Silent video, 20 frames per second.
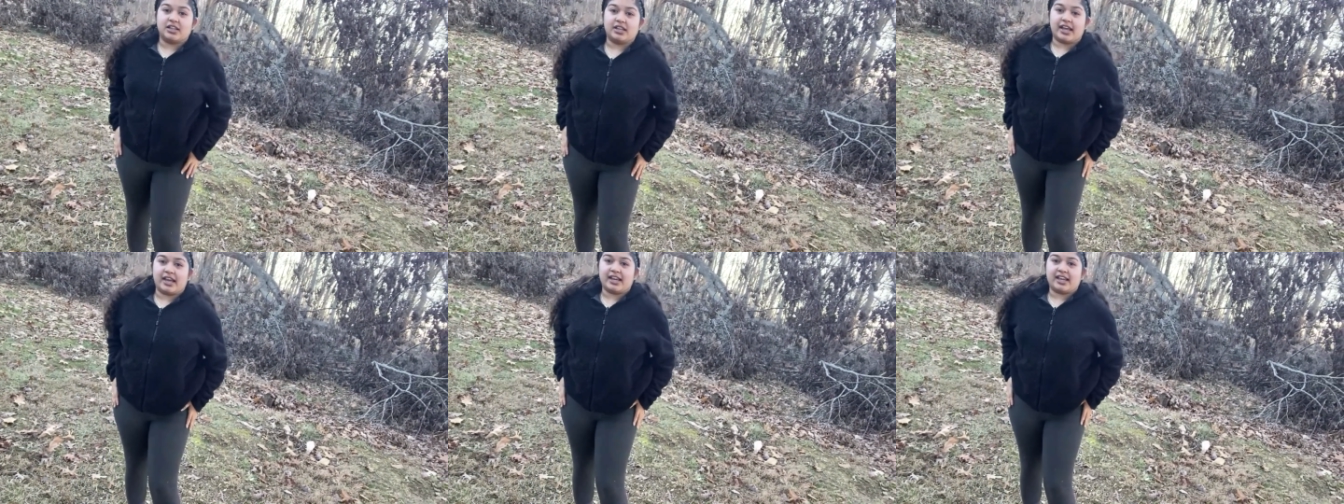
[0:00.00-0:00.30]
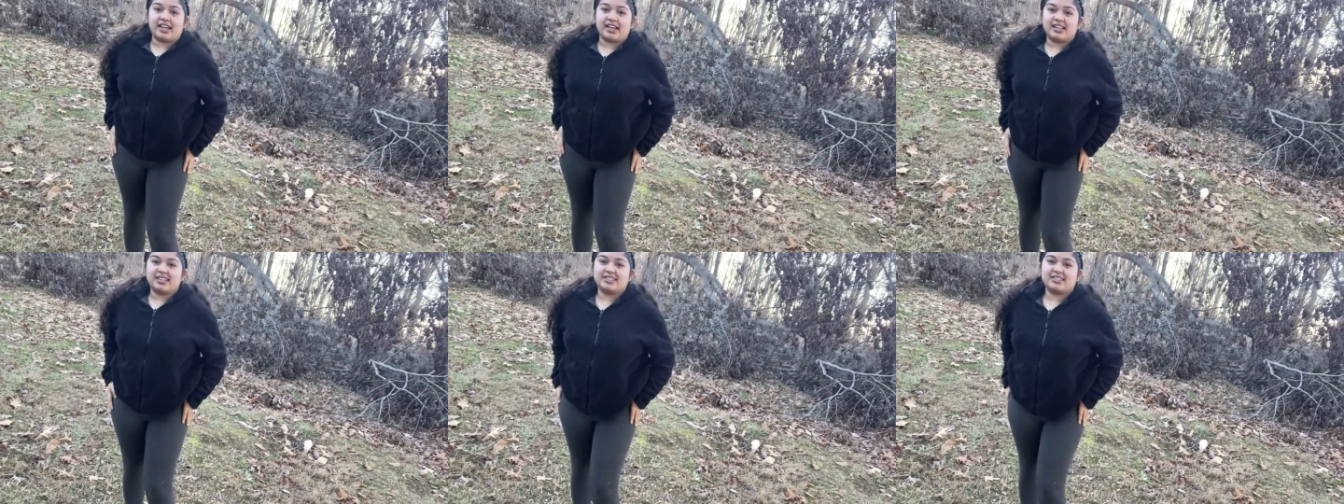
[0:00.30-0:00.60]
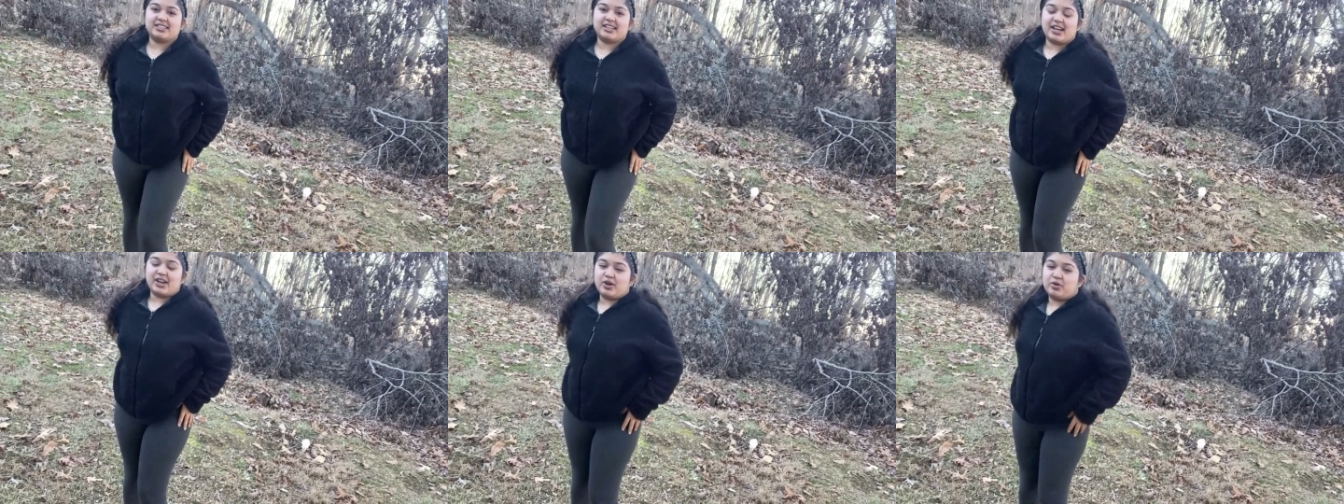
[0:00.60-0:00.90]
Leggings,
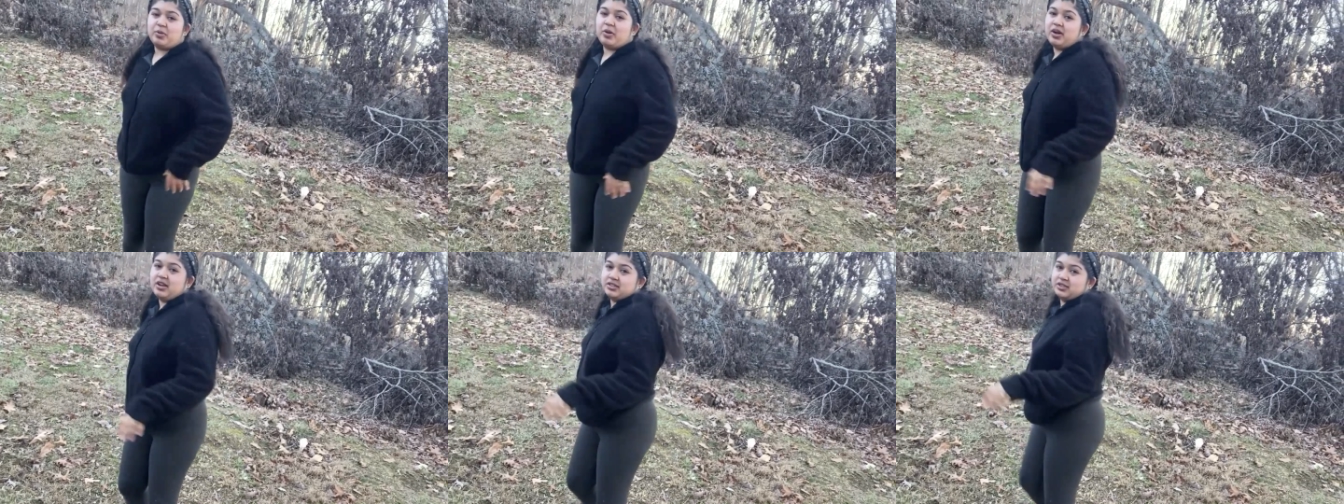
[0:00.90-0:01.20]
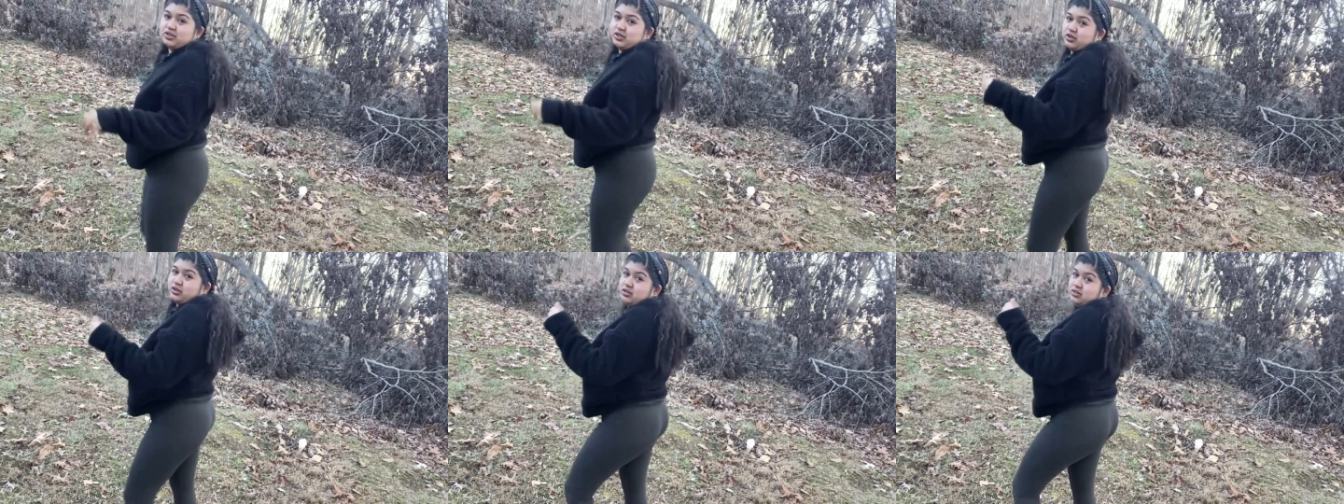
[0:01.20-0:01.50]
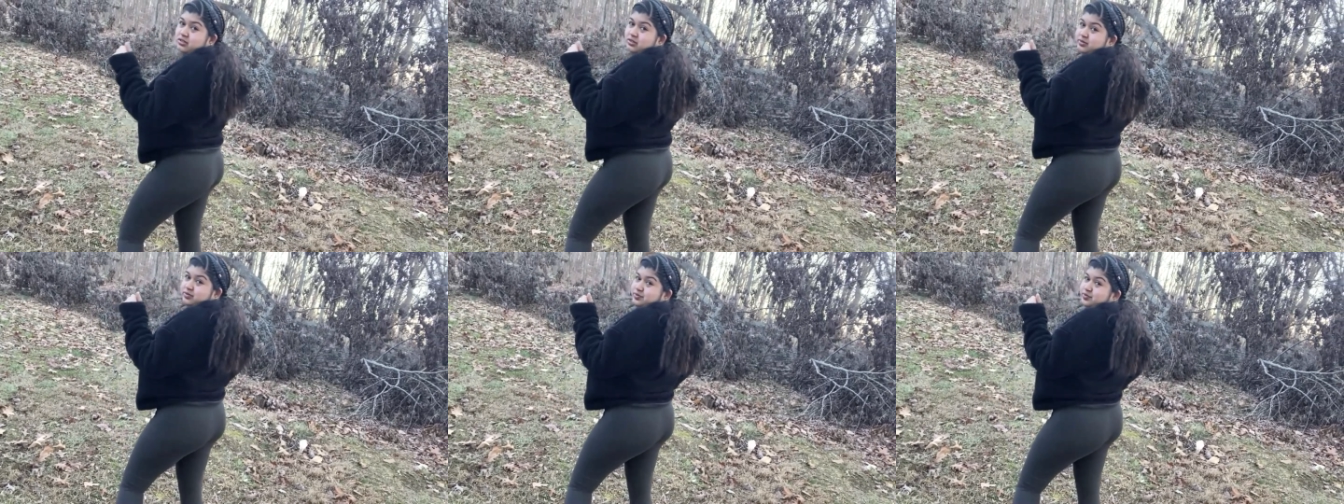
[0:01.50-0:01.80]
Aeropostale.
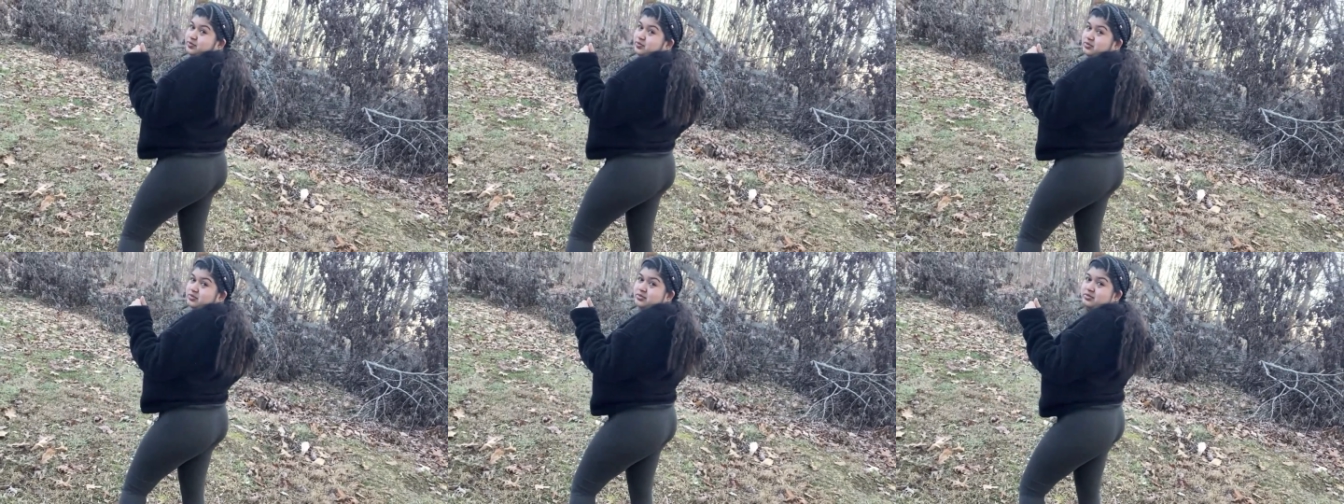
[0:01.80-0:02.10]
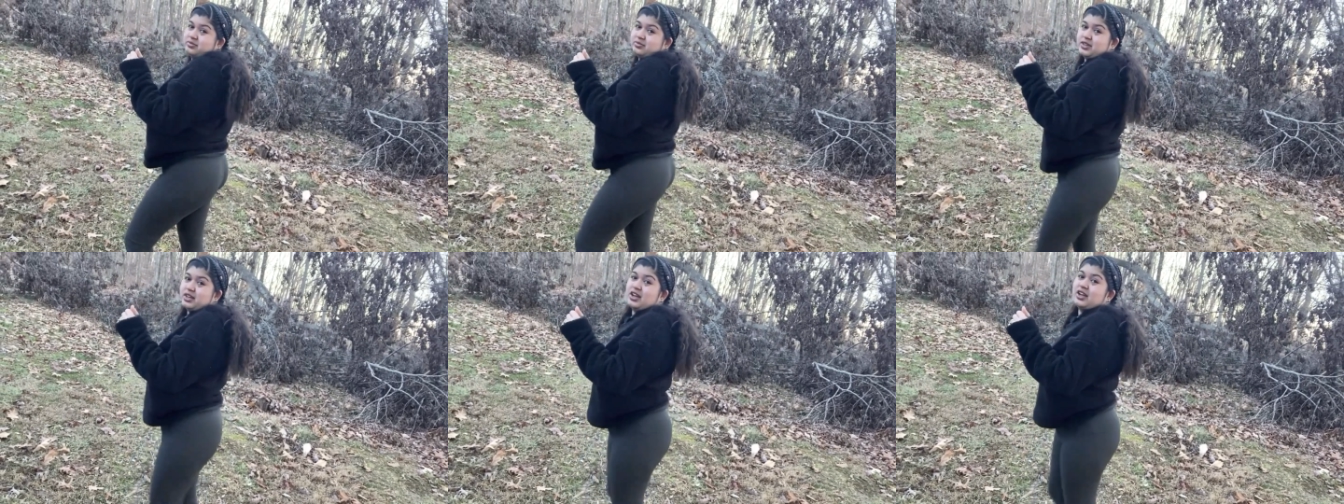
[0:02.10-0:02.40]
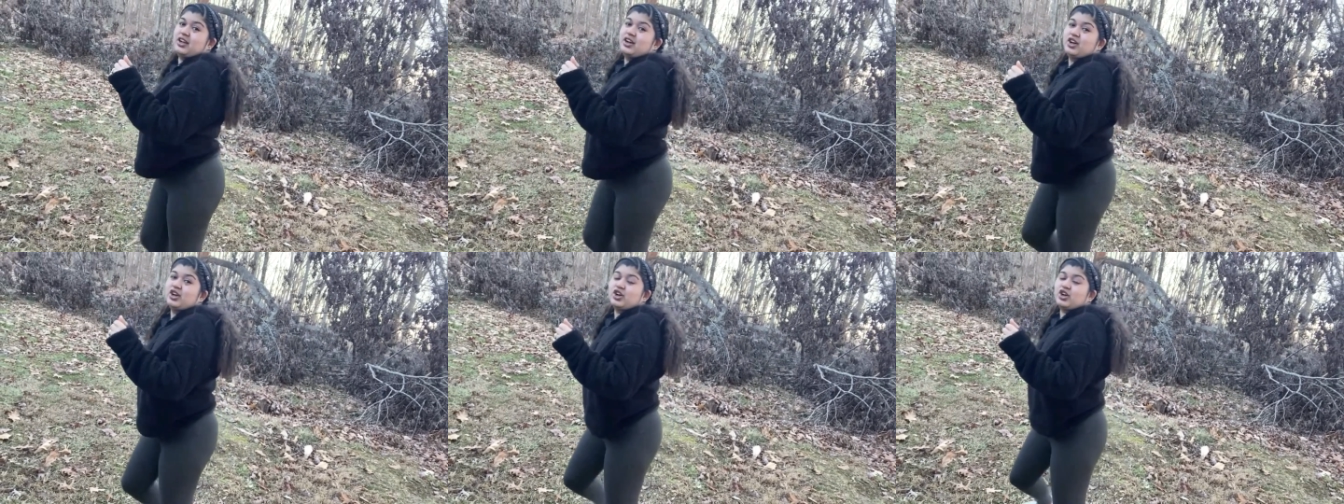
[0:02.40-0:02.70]
You're stalling.
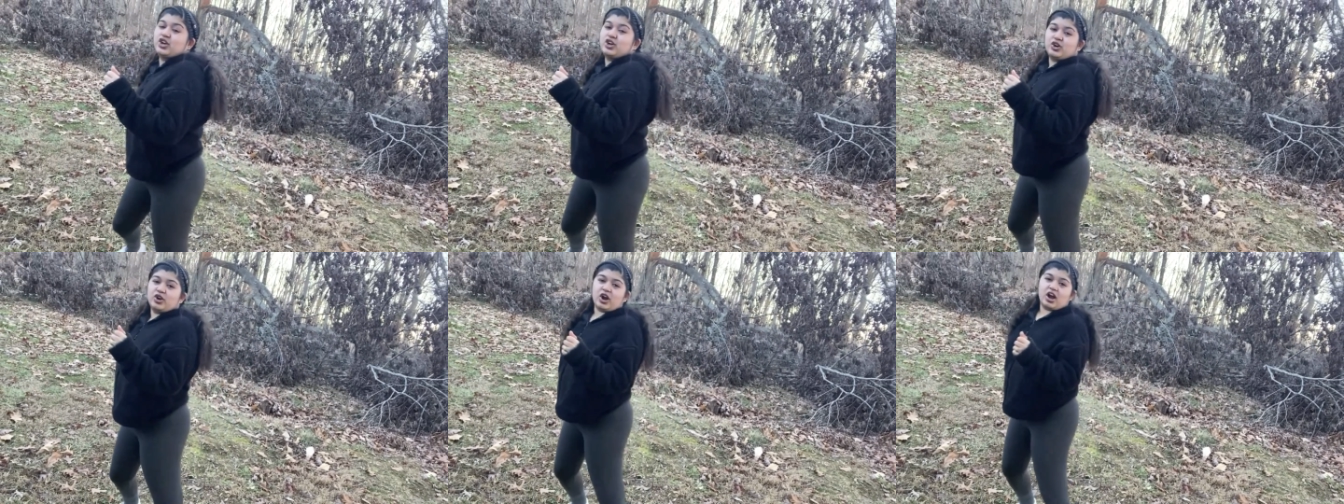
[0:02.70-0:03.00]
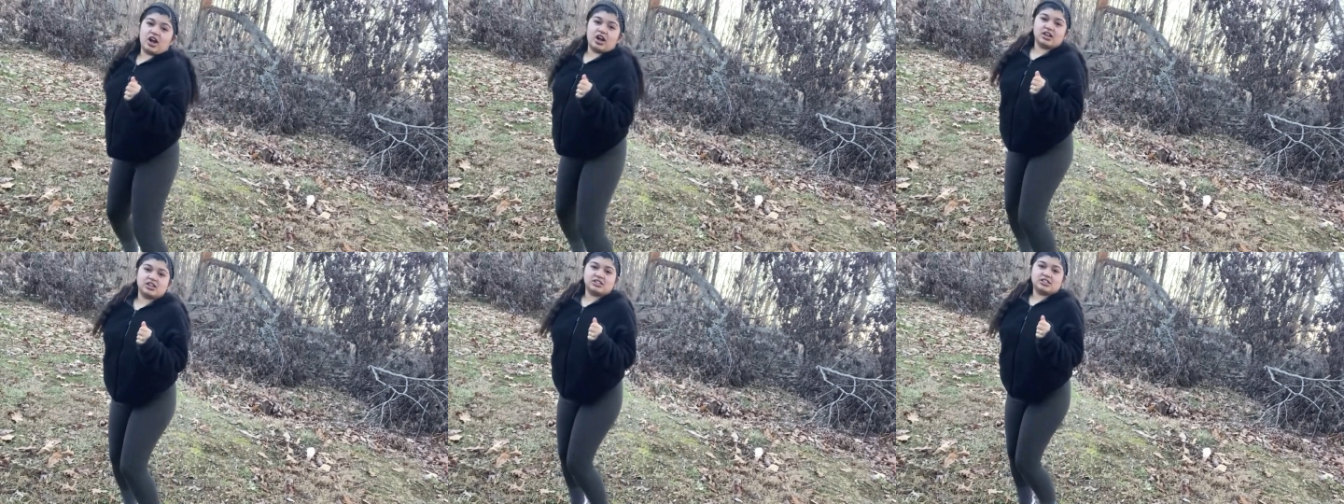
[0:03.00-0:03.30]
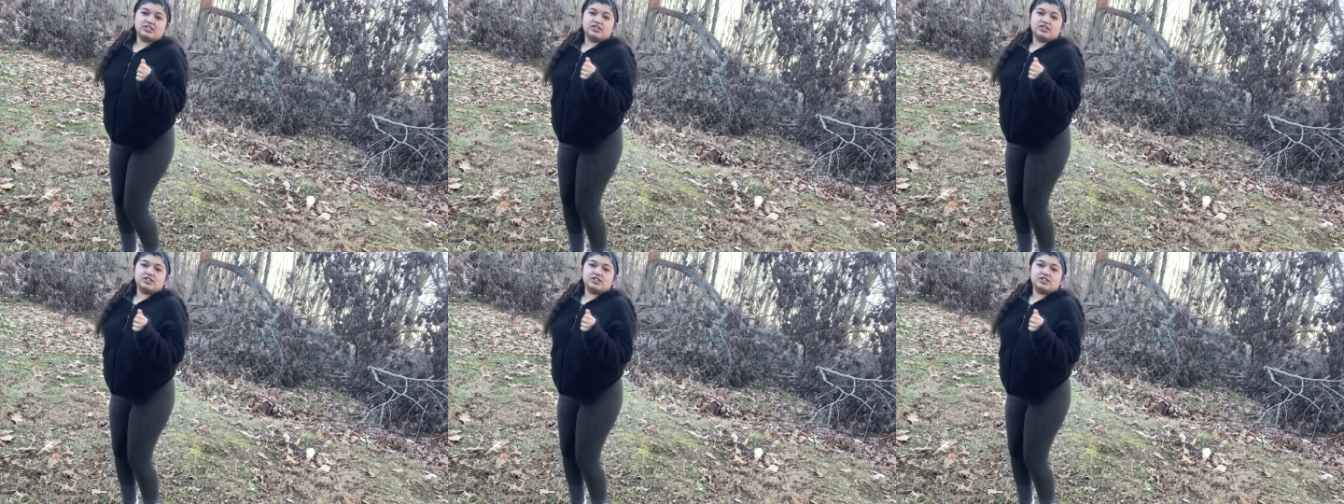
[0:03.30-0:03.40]
Crocs